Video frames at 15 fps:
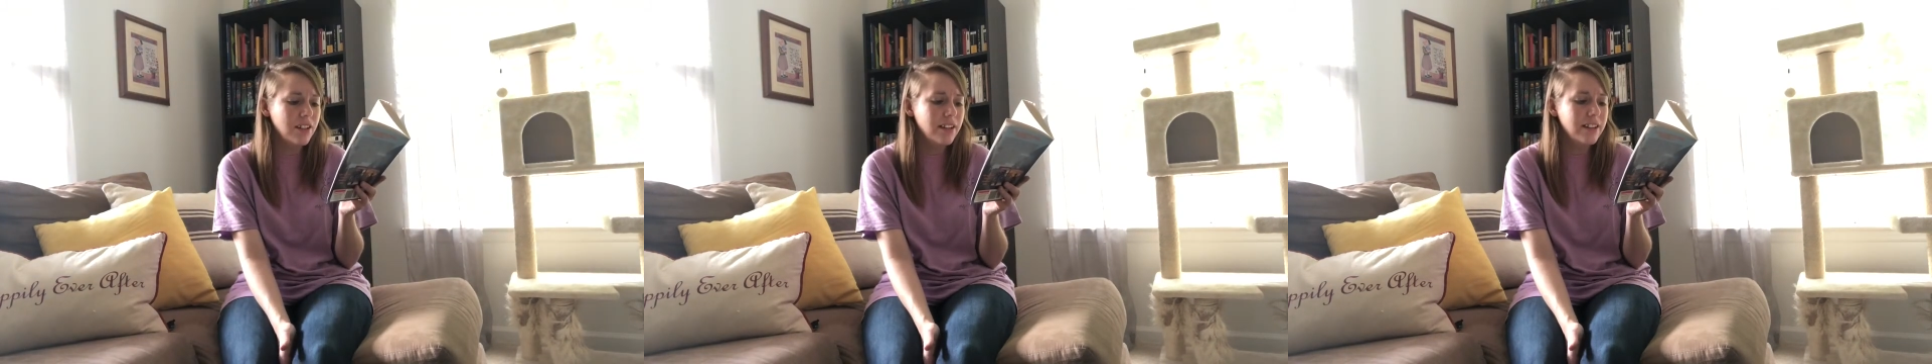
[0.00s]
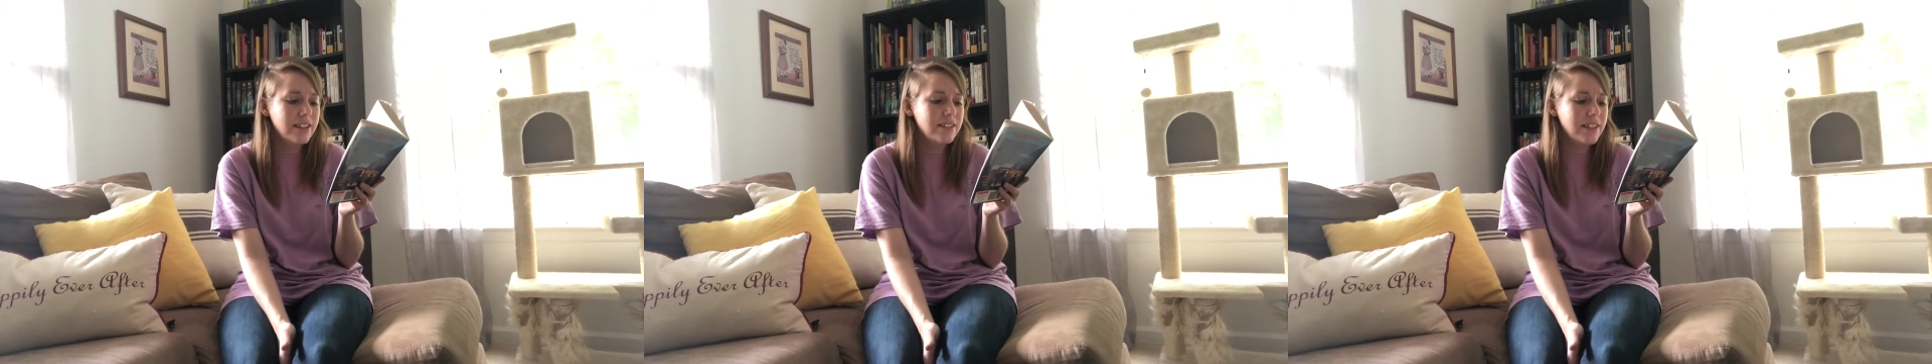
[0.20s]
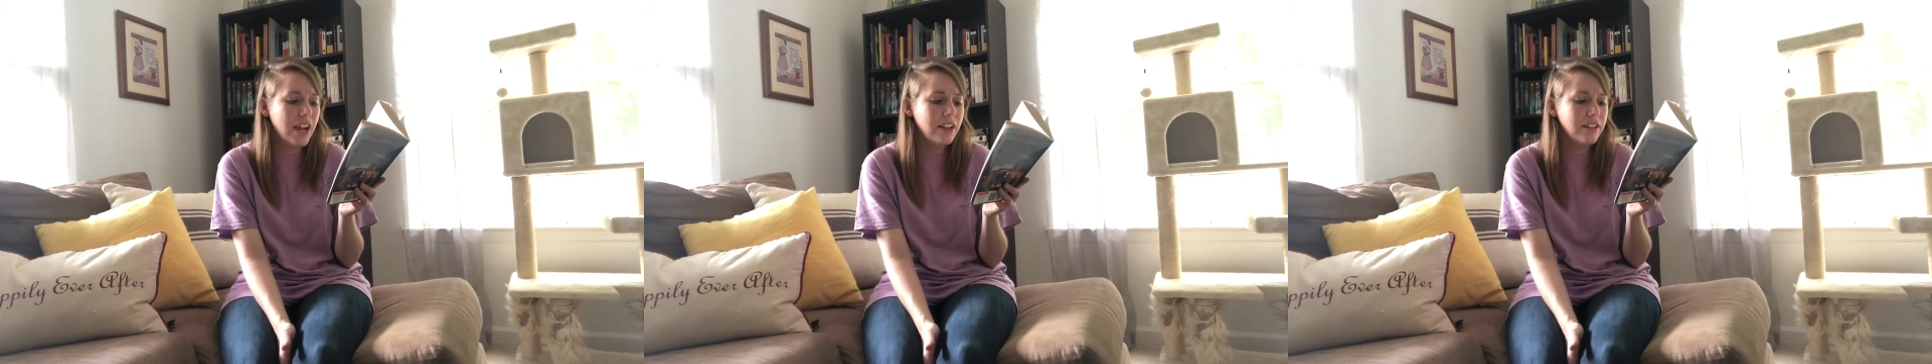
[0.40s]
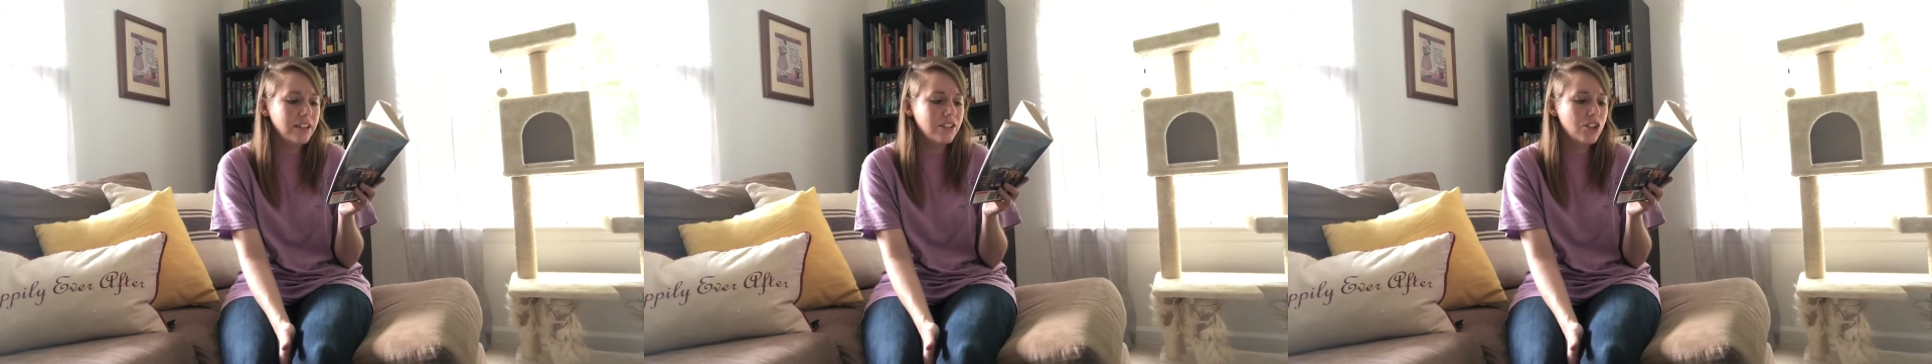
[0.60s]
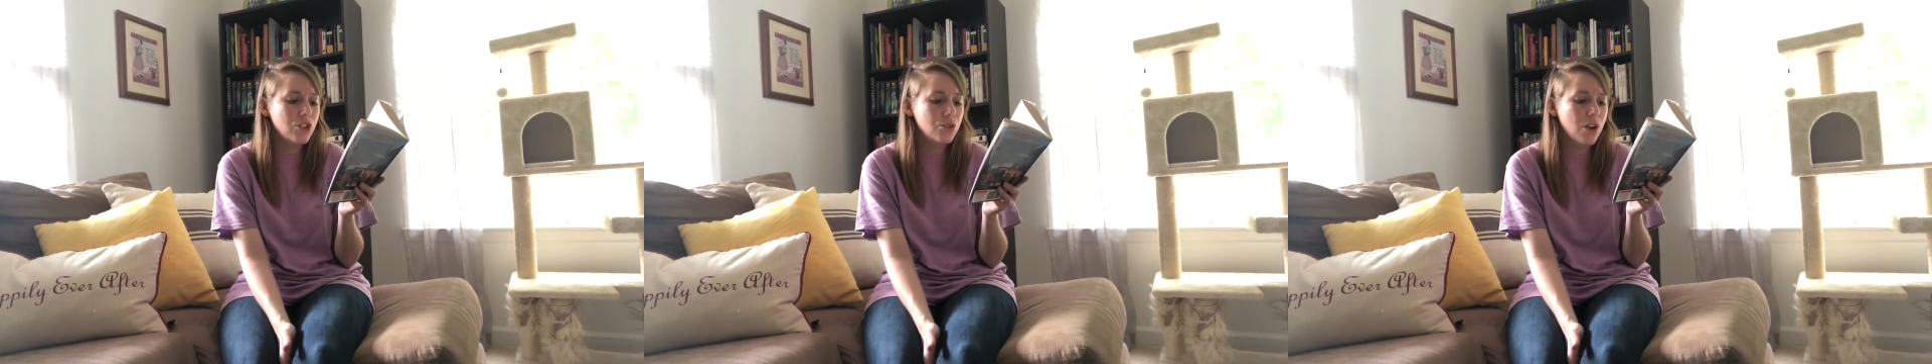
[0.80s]
It sounded like
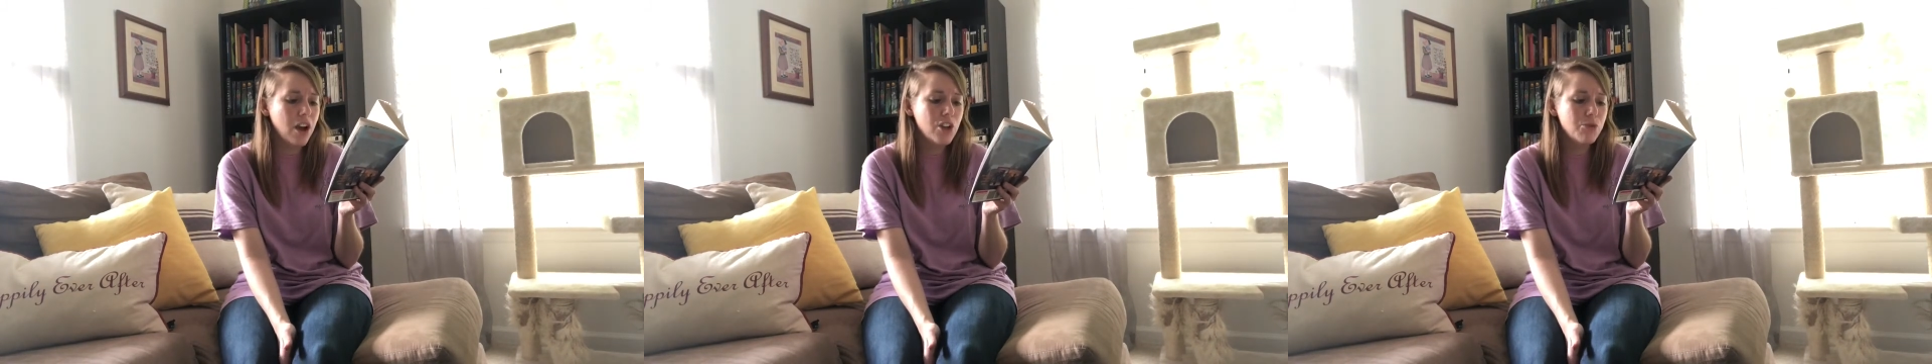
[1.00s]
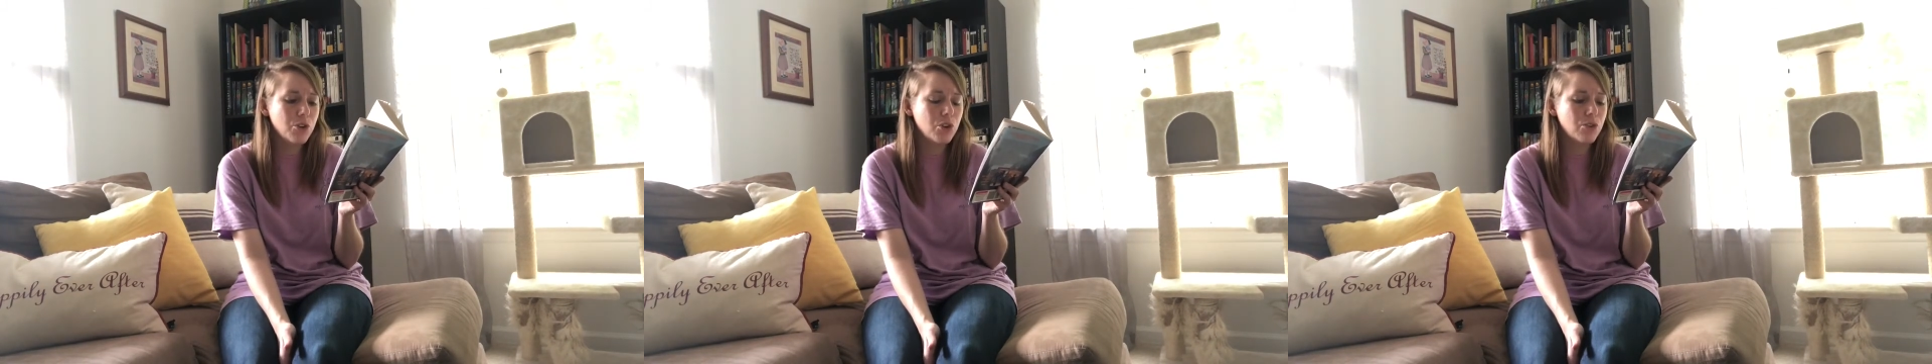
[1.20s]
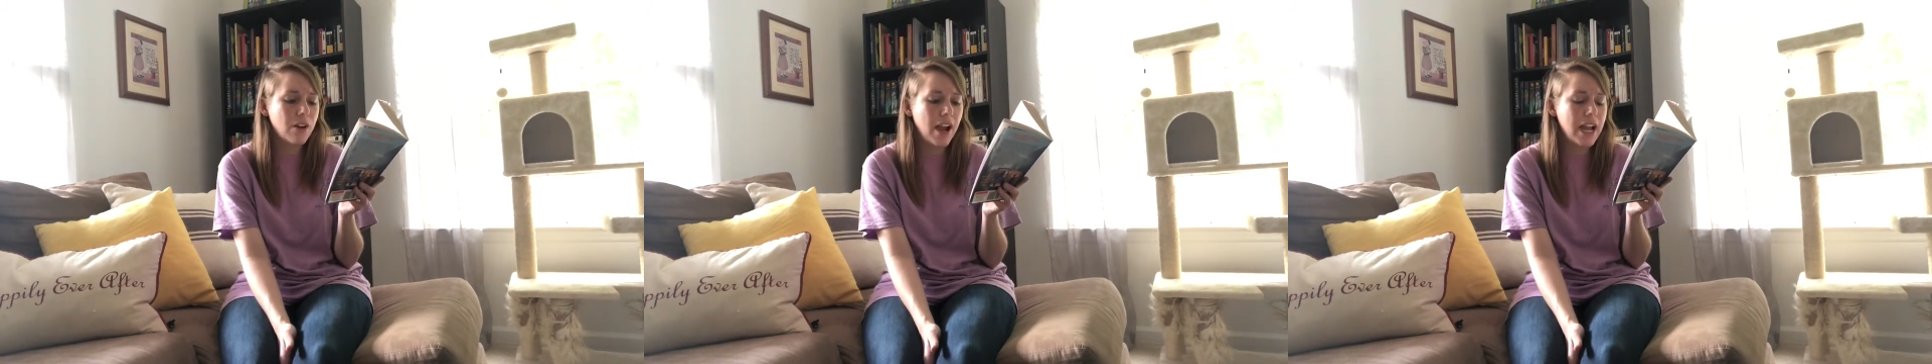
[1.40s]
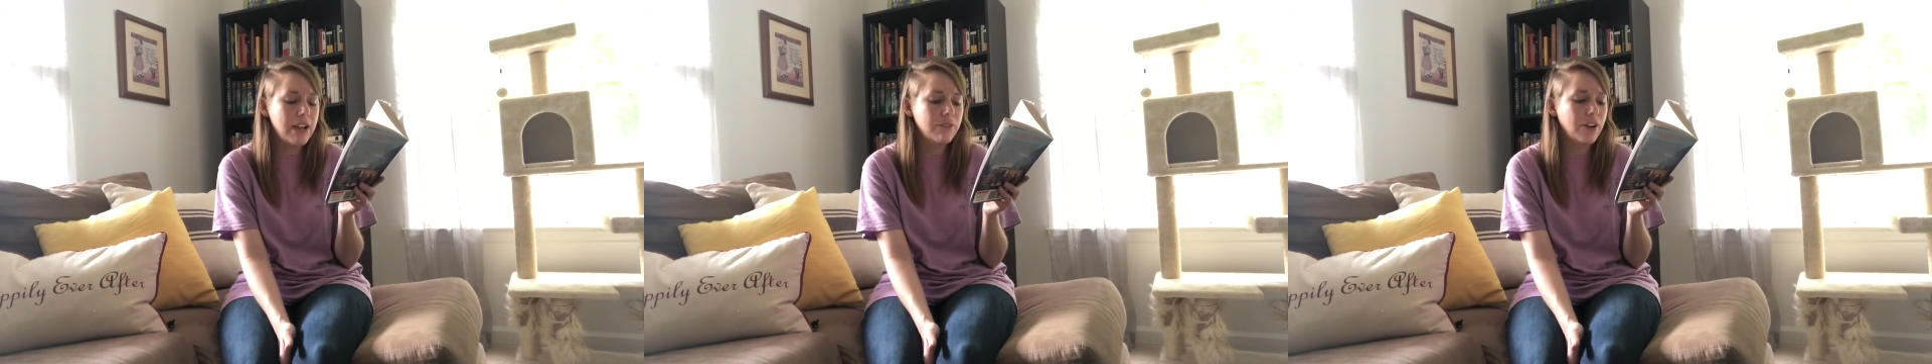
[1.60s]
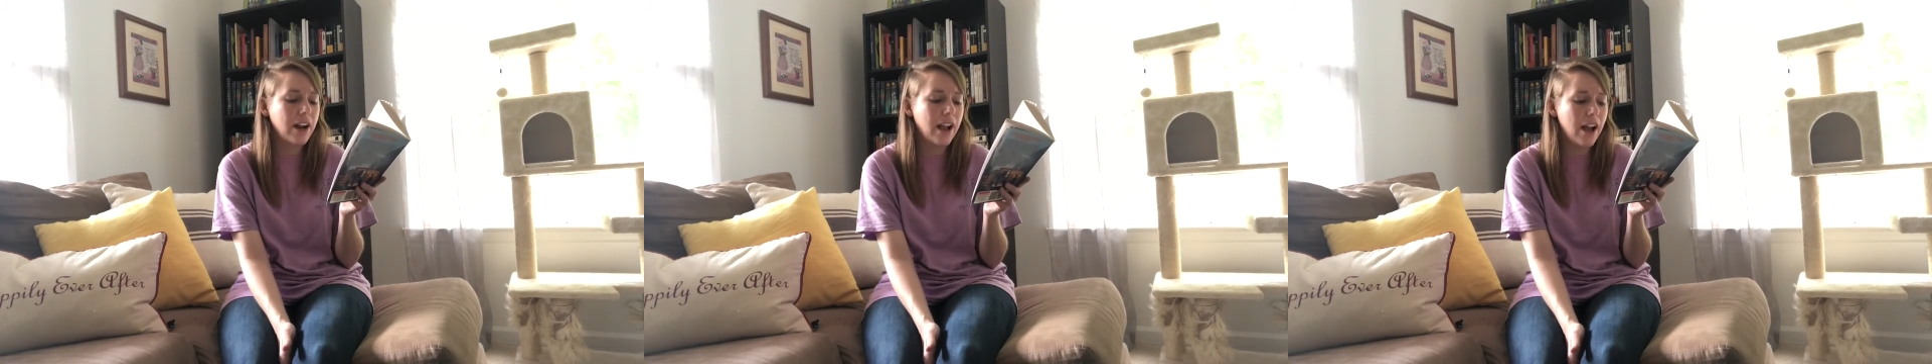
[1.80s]
the trucks were crying
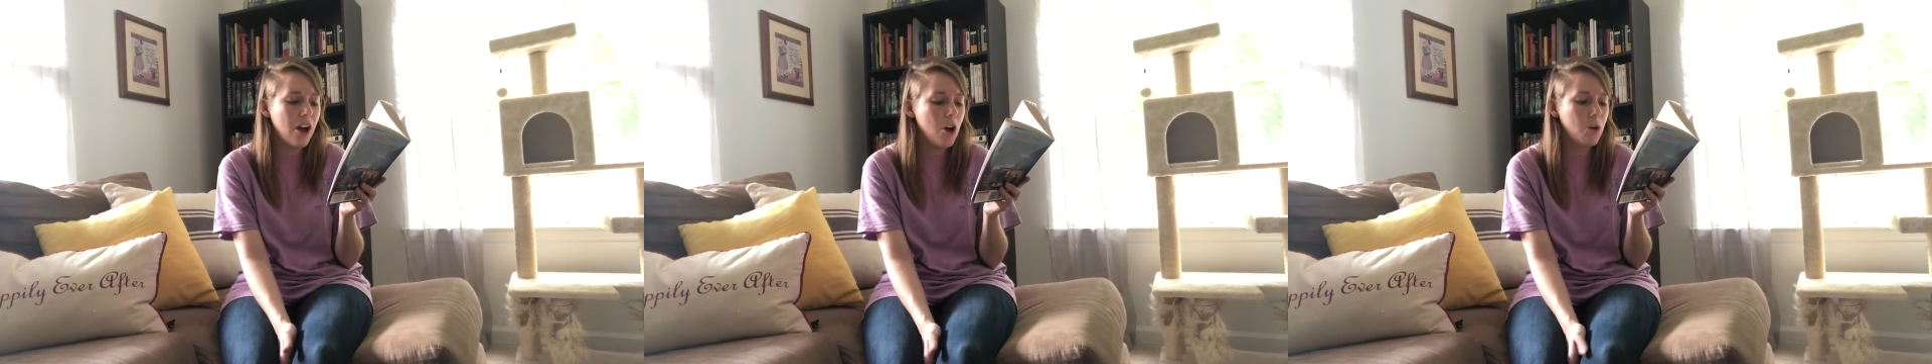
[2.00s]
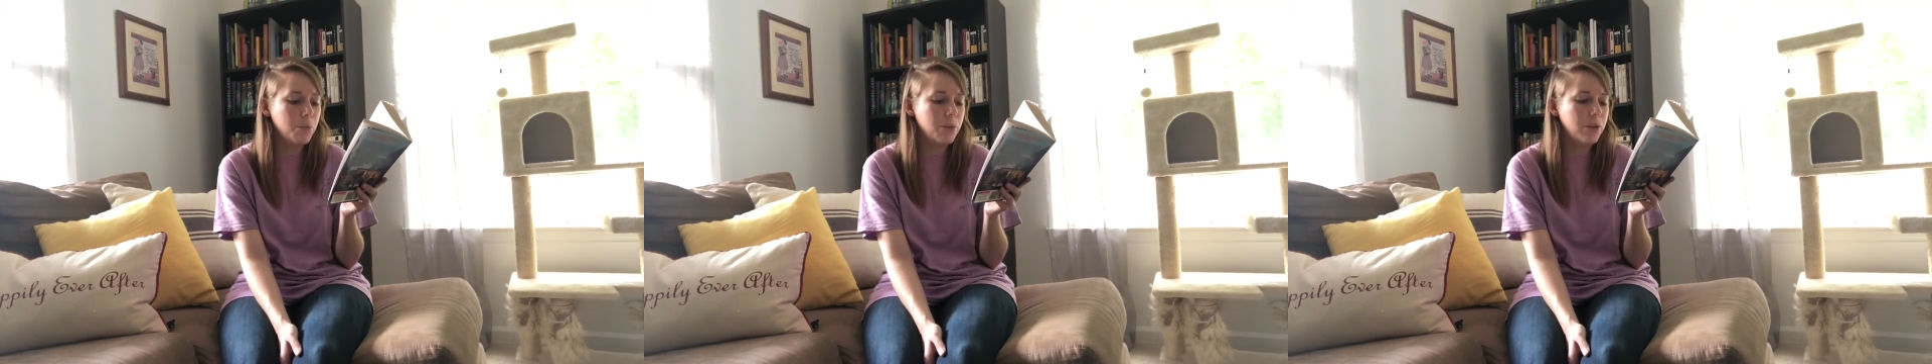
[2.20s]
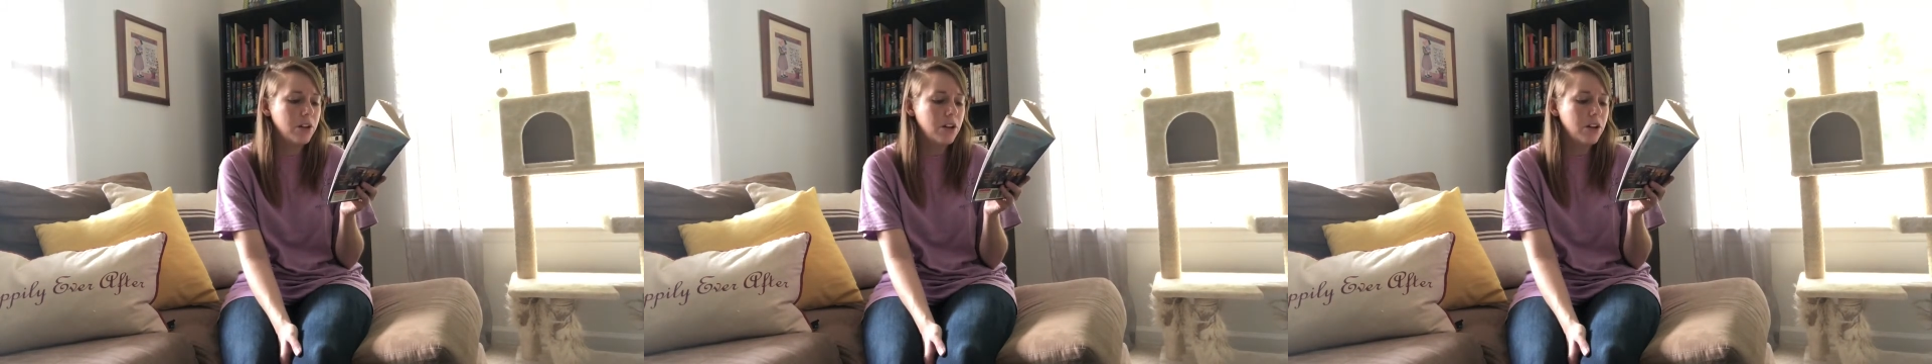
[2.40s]
for help.